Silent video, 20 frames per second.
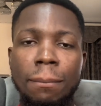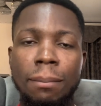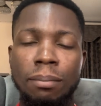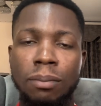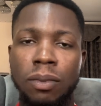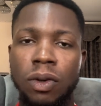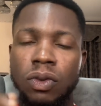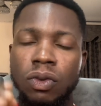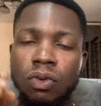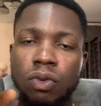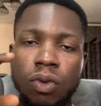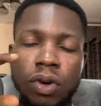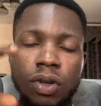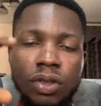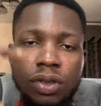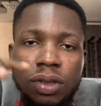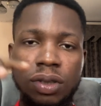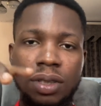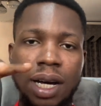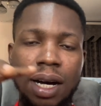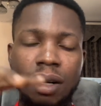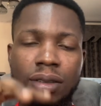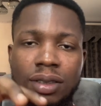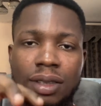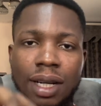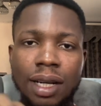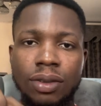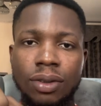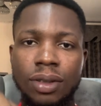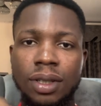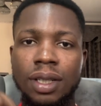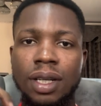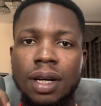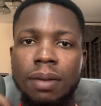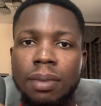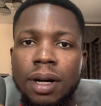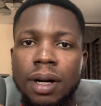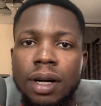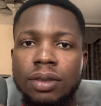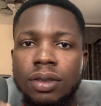But once you now start talking
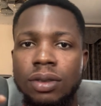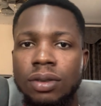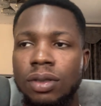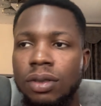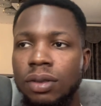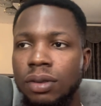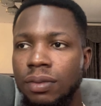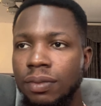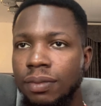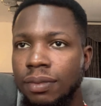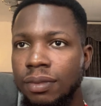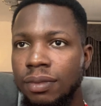about, oh,